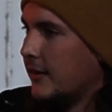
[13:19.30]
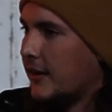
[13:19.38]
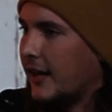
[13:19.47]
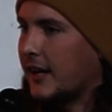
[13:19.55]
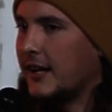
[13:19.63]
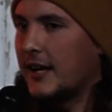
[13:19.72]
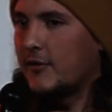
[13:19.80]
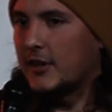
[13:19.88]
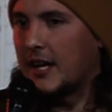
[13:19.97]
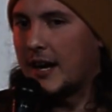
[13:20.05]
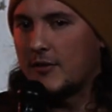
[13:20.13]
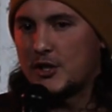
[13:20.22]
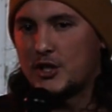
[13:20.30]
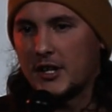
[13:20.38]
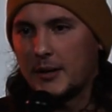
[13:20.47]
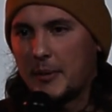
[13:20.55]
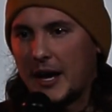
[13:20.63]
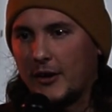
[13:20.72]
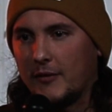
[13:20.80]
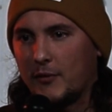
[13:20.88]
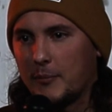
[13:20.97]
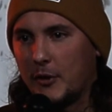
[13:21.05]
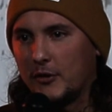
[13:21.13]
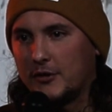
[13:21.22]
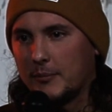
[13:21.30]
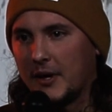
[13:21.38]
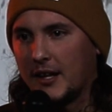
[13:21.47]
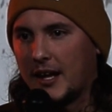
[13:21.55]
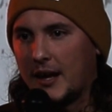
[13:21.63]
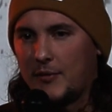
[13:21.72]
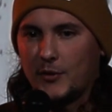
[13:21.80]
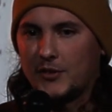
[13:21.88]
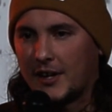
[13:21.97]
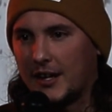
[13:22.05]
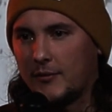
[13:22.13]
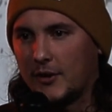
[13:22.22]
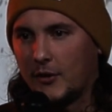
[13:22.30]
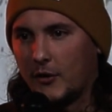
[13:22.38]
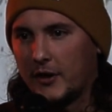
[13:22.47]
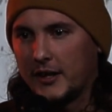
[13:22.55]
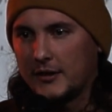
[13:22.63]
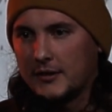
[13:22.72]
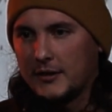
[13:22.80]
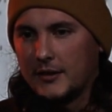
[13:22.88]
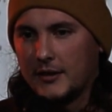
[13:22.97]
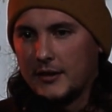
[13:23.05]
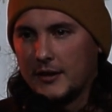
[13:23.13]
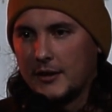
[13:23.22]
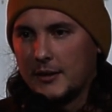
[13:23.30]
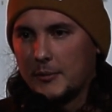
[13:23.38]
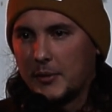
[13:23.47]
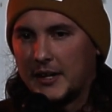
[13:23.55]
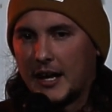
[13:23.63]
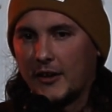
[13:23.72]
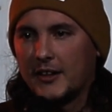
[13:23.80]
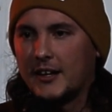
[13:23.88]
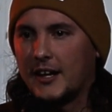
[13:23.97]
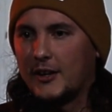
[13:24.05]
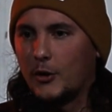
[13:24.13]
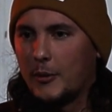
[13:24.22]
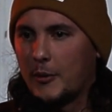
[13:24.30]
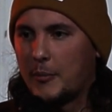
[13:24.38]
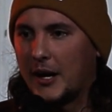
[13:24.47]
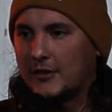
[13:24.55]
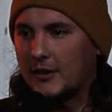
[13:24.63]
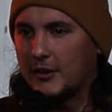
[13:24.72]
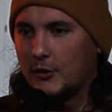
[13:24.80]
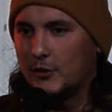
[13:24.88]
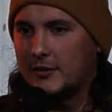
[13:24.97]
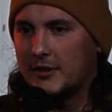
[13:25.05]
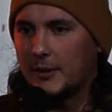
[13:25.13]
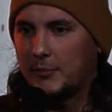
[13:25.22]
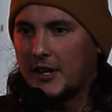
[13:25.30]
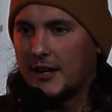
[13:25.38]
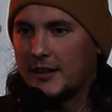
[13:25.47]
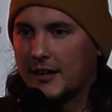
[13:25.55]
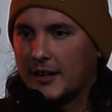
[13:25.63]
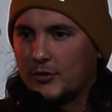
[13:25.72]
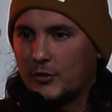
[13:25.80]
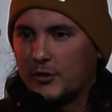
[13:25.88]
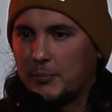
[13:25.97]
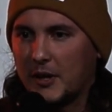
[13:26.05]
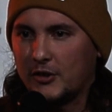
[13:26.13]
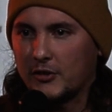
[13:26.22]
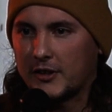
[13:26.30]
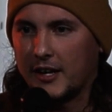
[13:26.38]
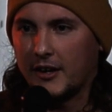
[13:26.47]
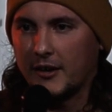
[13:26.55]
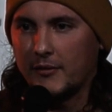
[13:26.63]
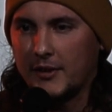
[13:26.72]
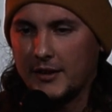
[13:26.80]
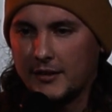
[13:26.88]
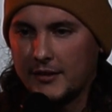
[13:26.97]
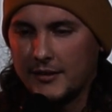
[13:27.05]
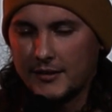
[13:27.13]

Like, I never gave a shit about it for most of my life. It was kind of annoying. But now that I know I'm about to lose it, I'm taking extra special care of it.